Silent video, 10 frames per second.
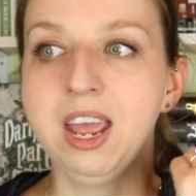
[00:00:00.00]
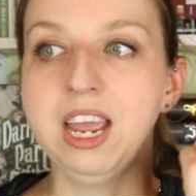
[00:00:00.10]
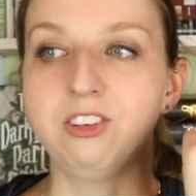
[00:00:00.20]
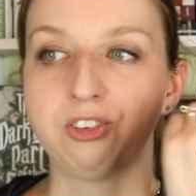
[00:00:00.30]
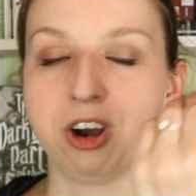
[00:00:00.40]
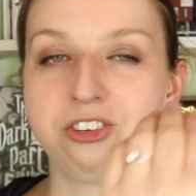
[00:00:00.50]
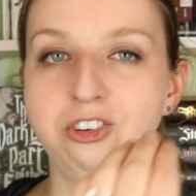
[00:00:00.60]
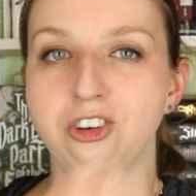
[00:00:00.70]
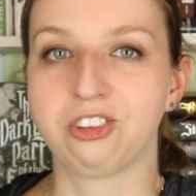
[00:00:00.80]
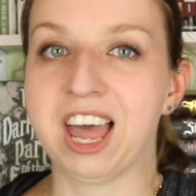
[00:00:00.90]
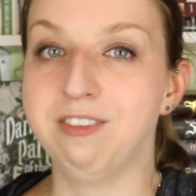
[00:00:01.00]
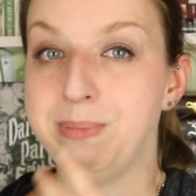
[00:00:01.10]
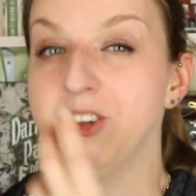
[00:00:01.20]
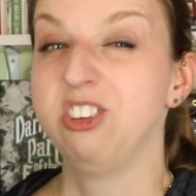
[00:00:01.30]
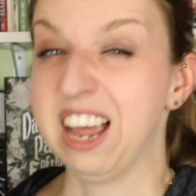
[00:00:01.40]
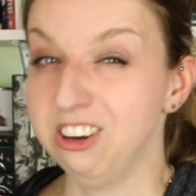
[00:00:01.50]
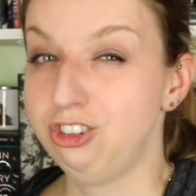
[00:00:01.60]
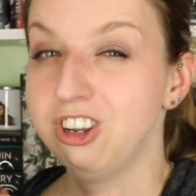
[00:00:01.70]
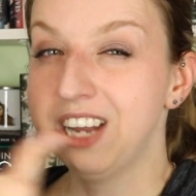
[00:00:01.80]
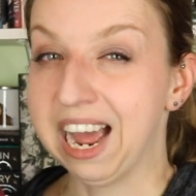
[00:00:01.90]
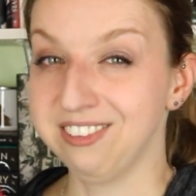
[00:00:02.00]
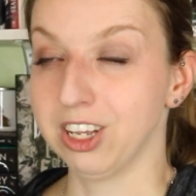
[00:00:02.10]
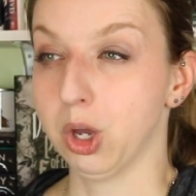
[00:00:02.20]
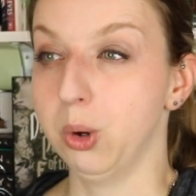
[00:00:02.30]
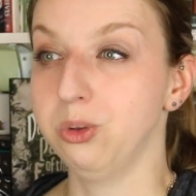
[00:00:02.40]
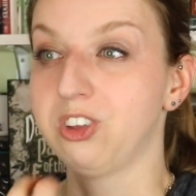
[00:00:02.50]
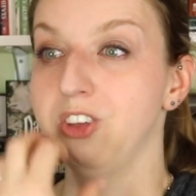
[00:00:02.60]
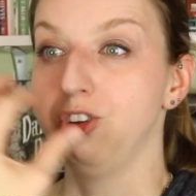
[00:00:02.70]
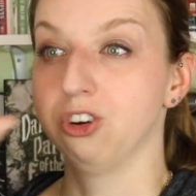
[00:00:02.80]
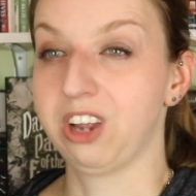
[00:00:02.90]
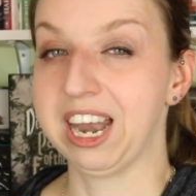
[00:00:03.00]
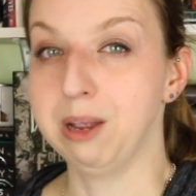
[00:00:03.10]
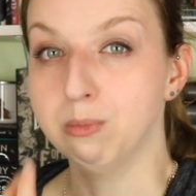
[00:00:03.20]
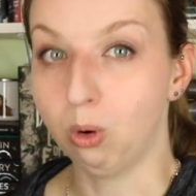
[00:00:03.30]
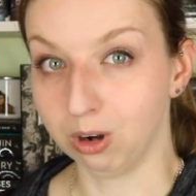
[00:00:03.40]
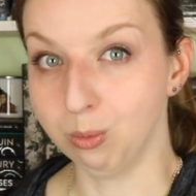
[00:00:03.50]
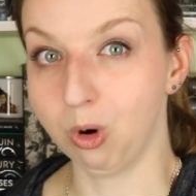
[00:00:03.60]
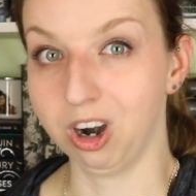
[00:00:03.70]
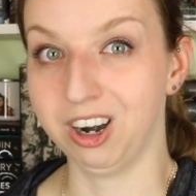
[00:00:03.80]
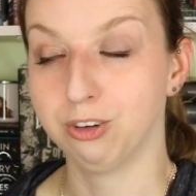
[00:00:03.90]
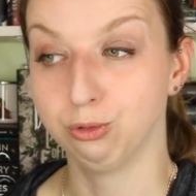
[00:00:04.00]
it starts to just kind of build tension as it goes because you're getting more and more